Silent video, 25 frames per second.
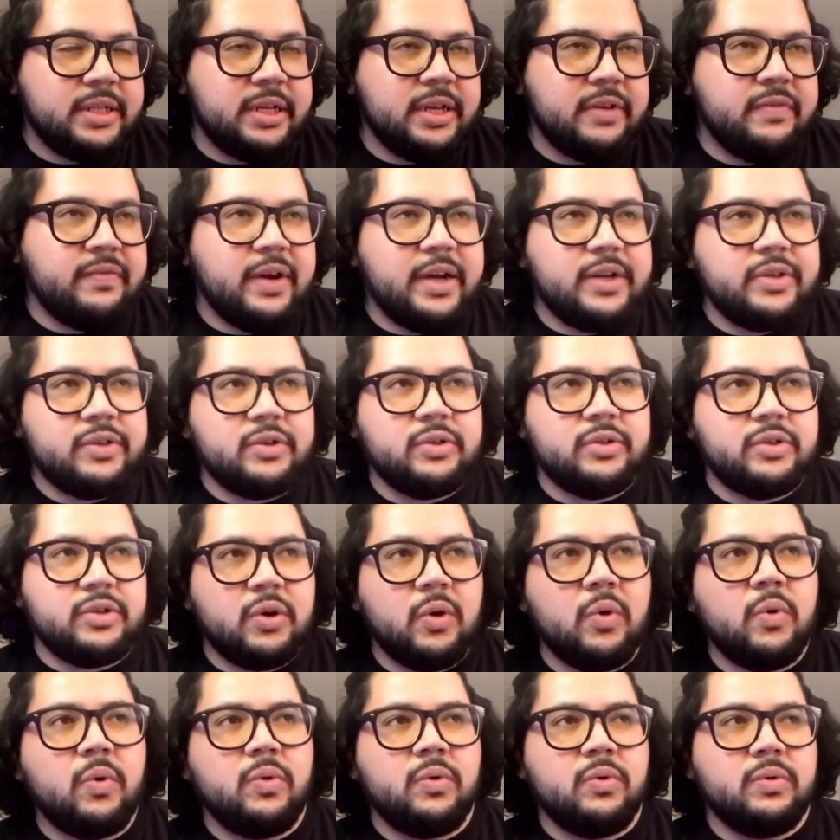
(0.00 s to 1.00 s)
advisor
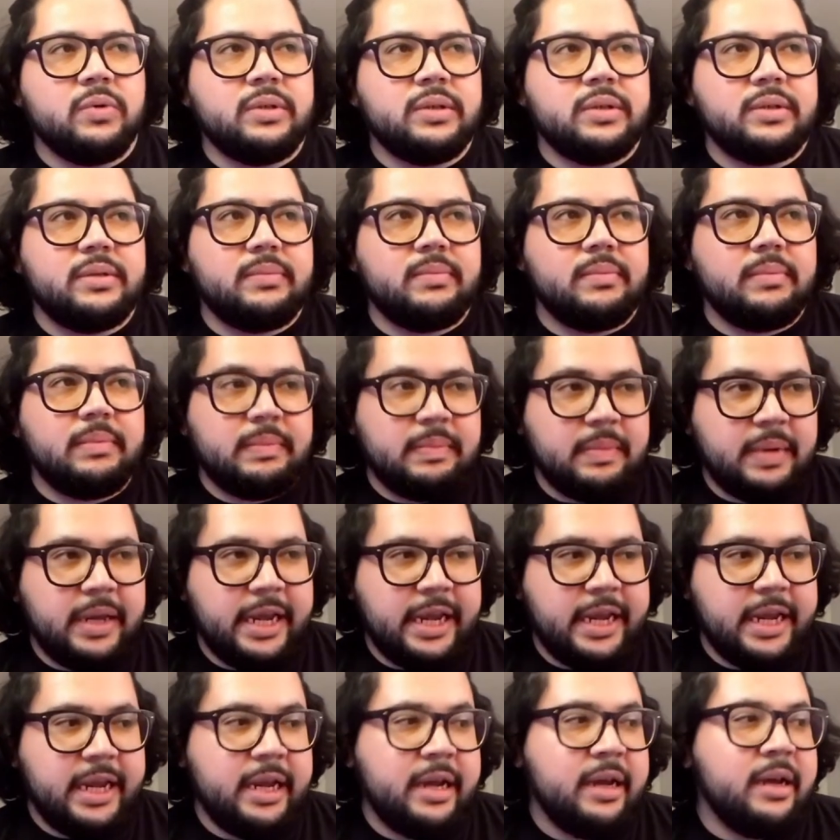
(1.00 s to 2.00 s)
told
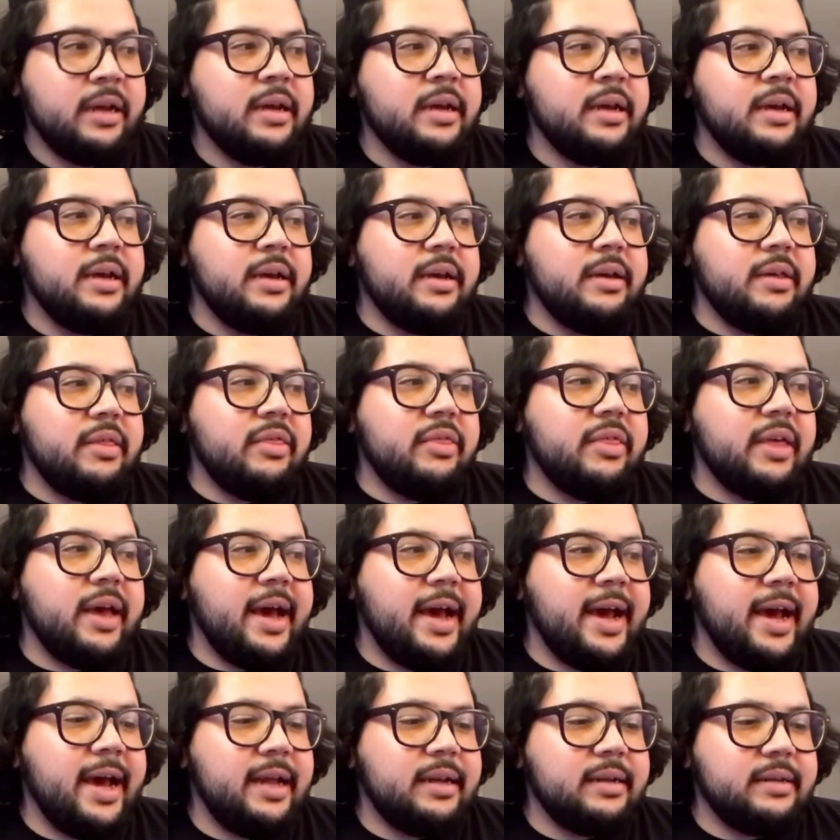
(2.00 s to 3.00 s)
me
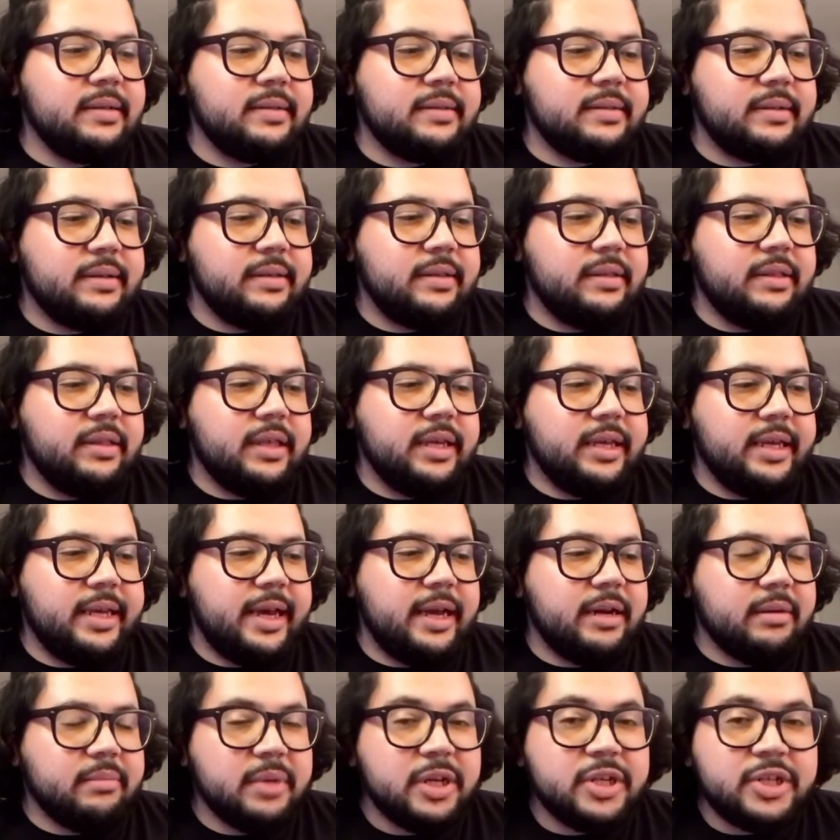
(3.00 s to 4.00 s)
that the
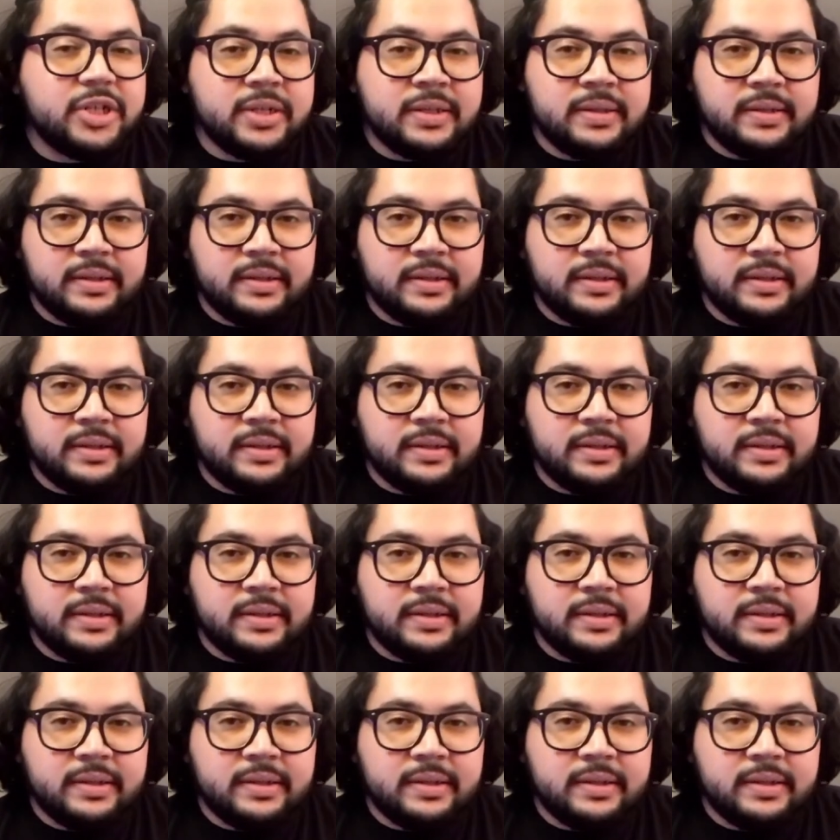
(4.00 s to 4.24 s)
admissions